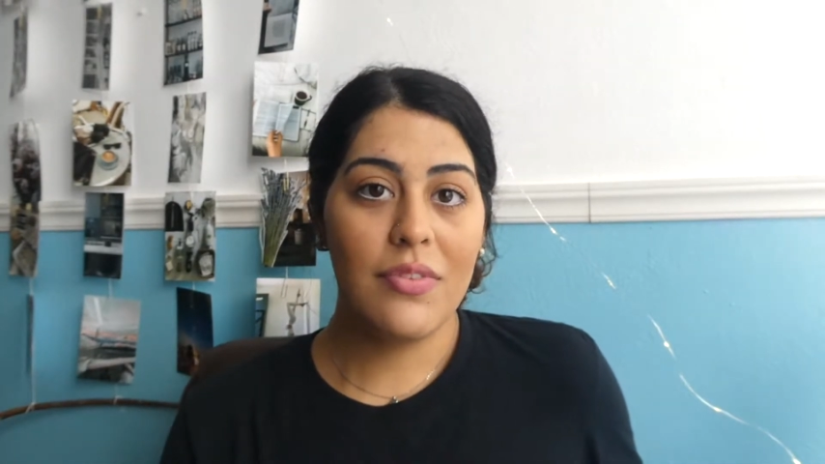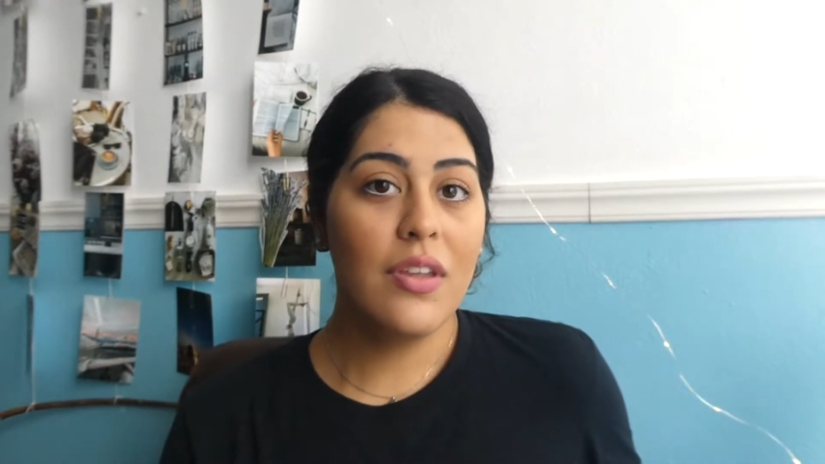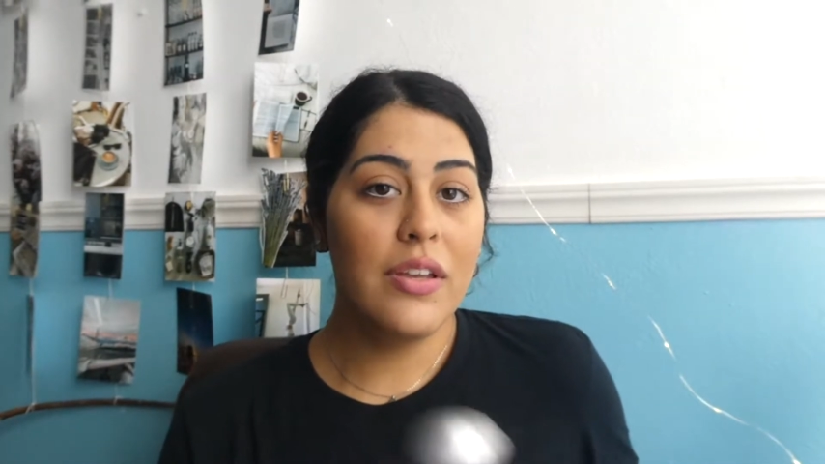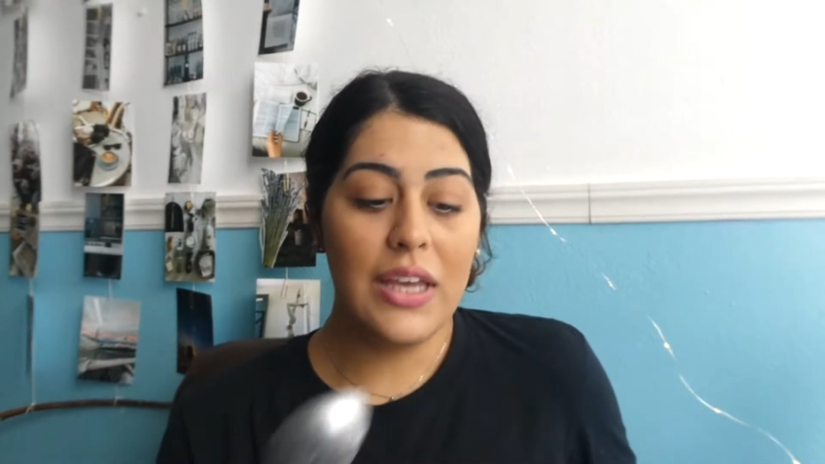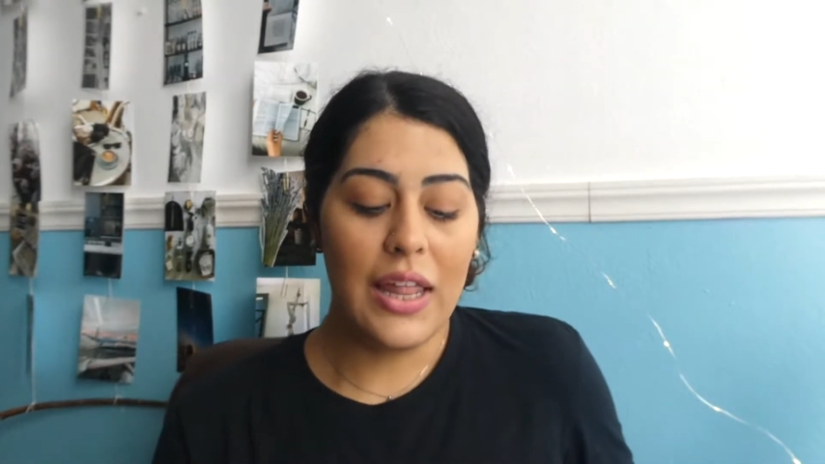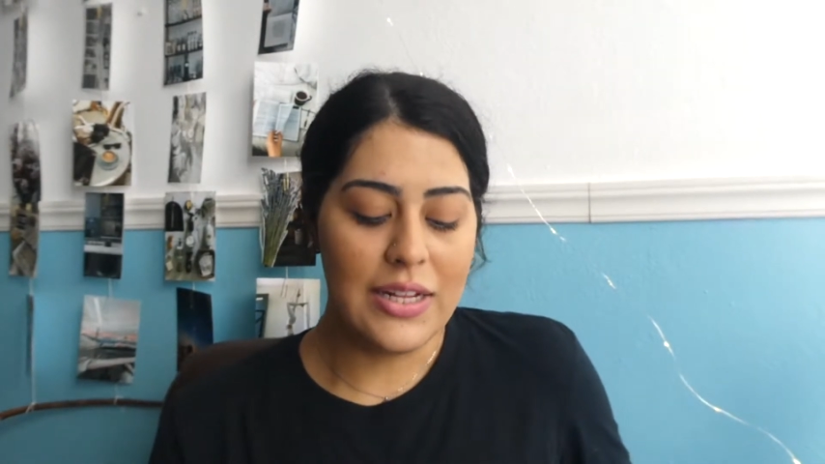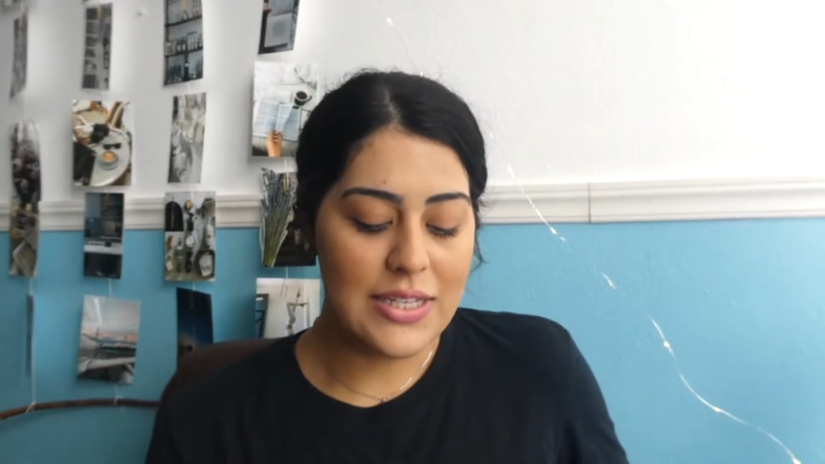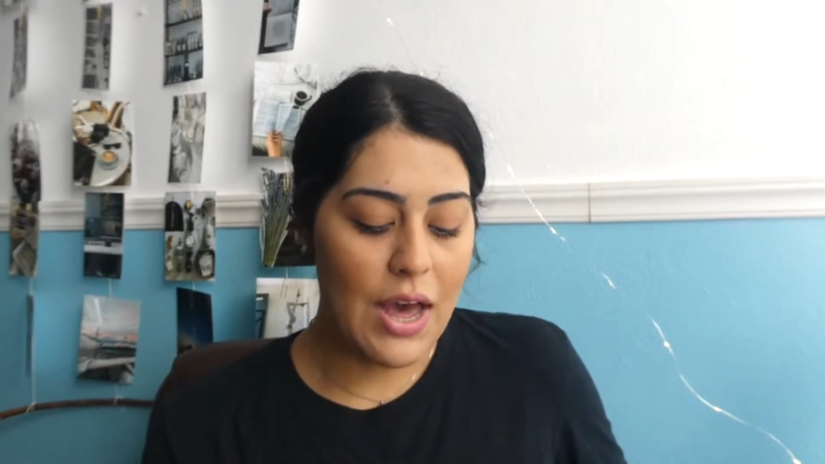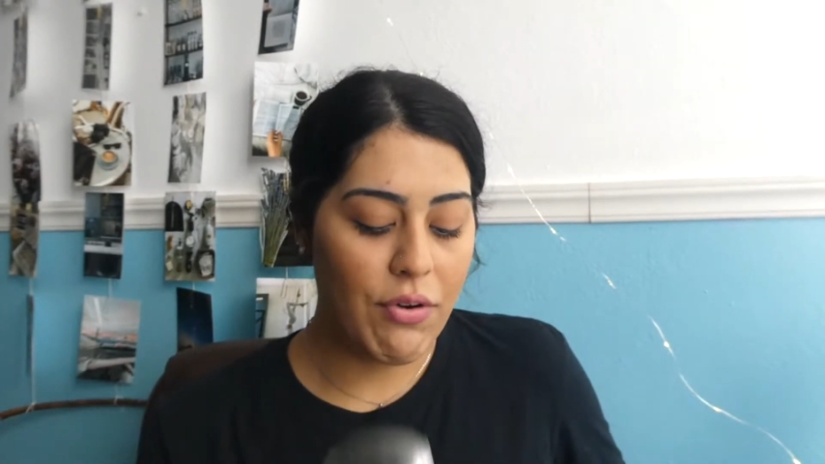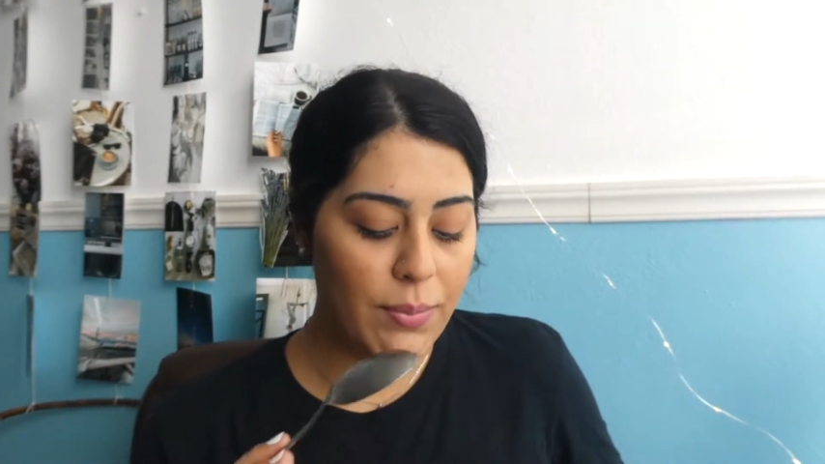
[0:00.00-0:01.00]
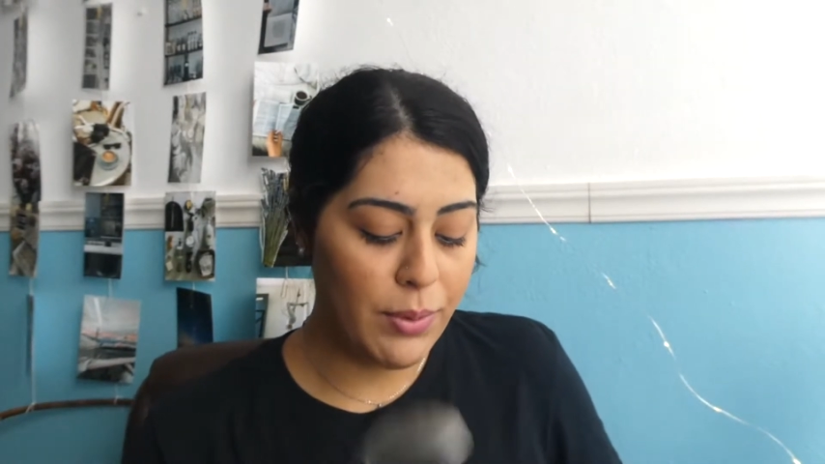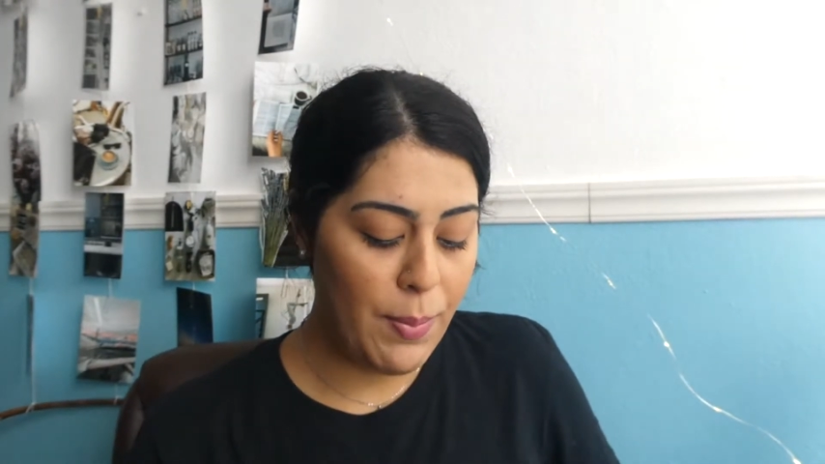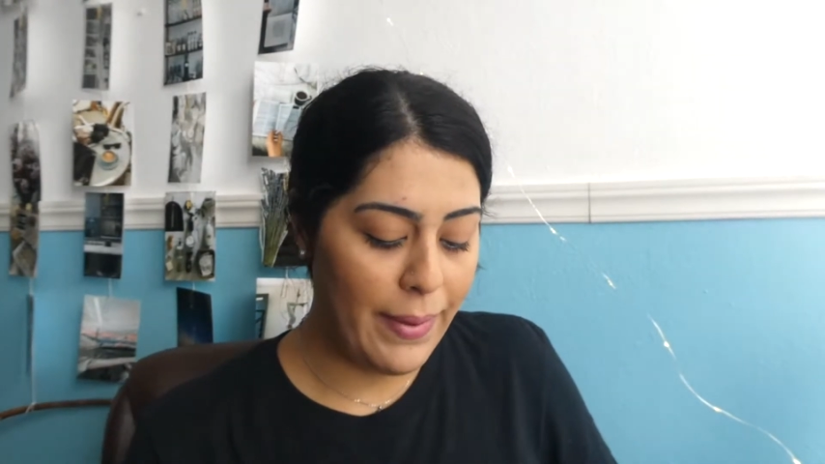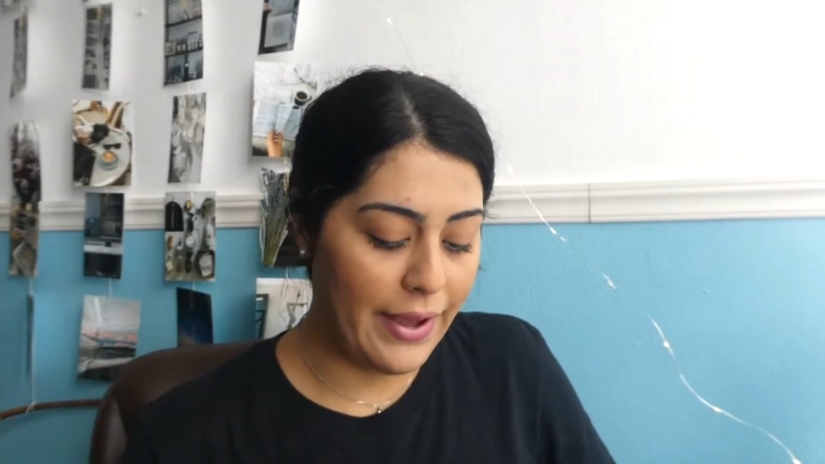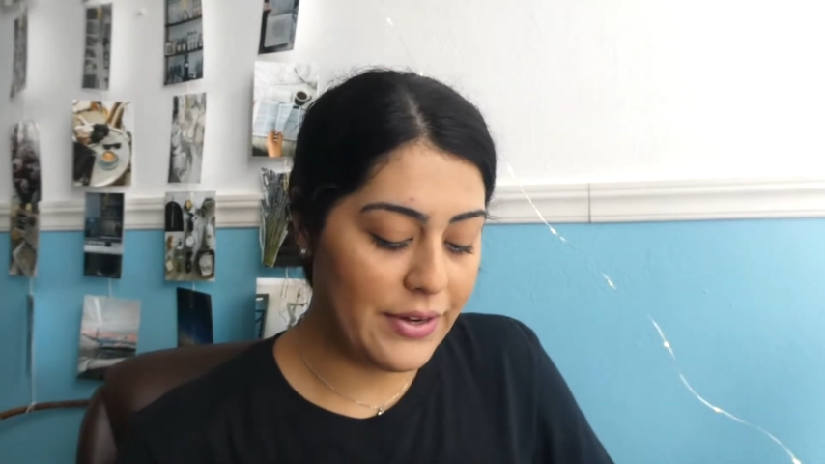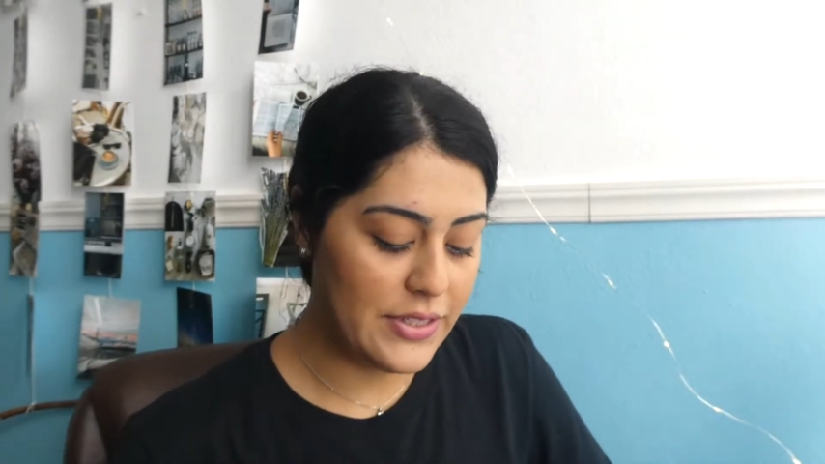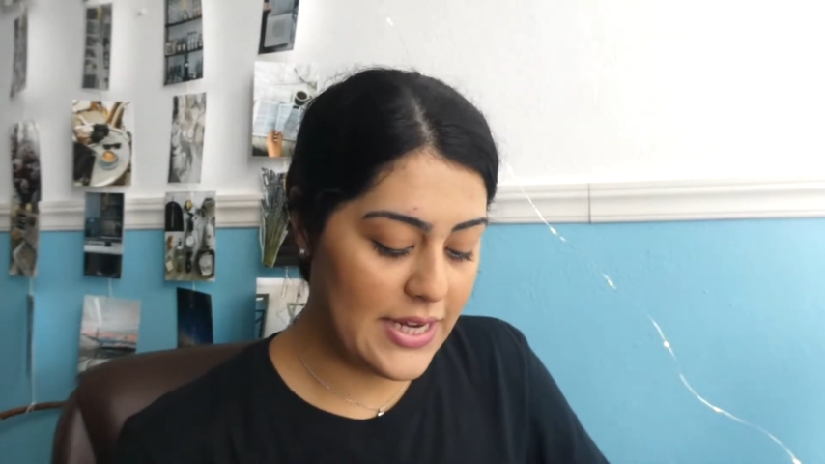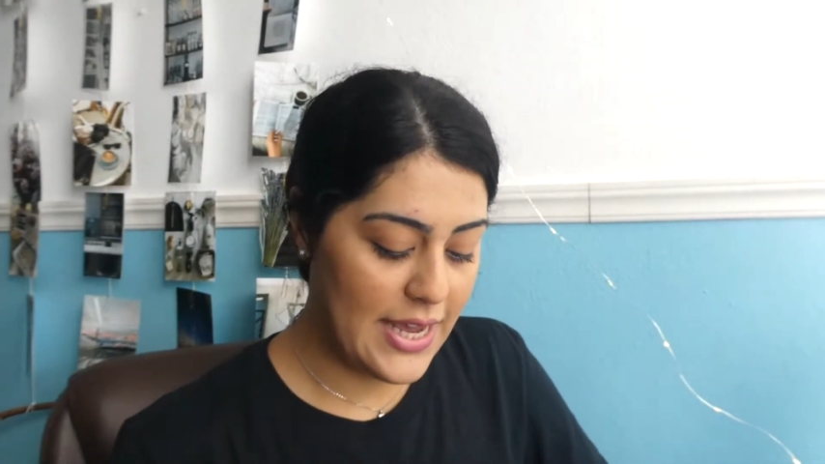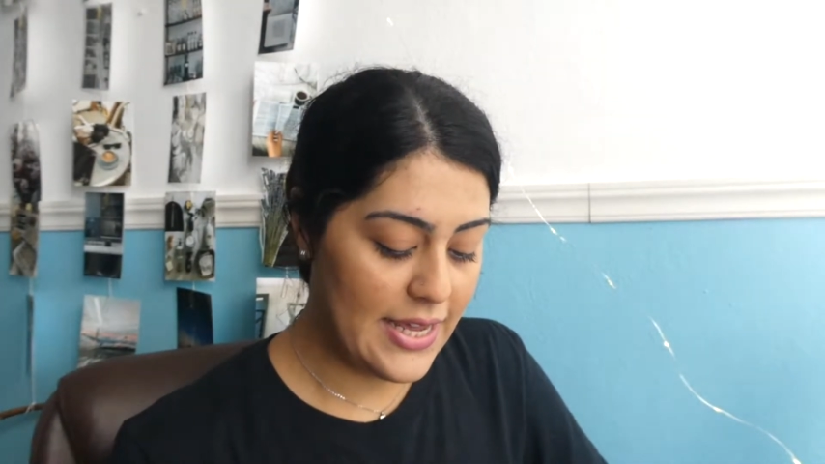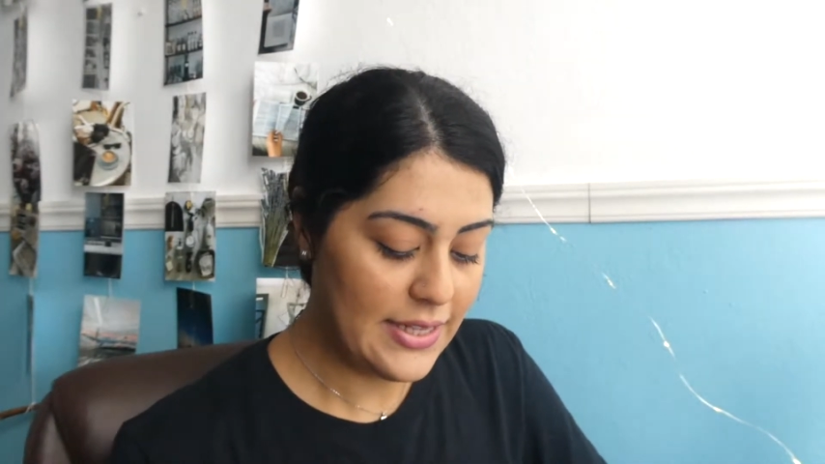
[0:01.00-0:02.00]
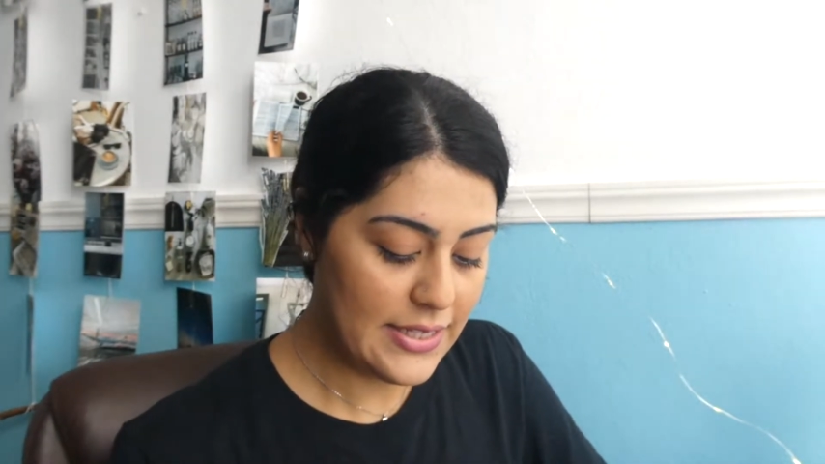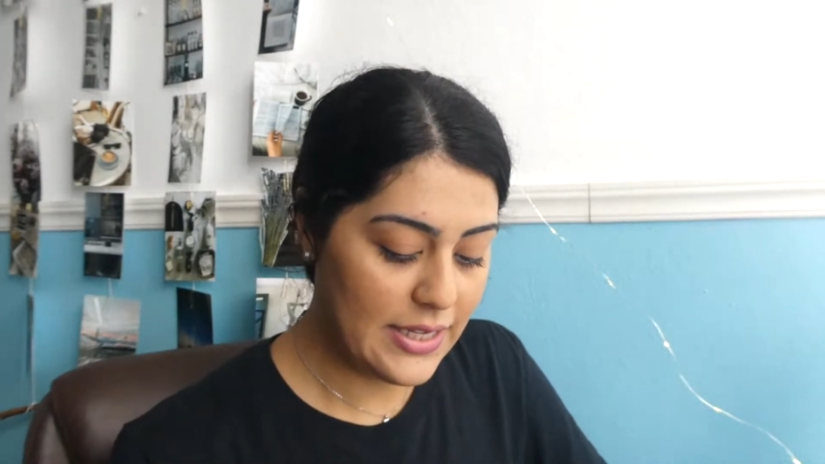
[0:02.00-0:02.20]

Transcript: yeah, that's how I prepared it.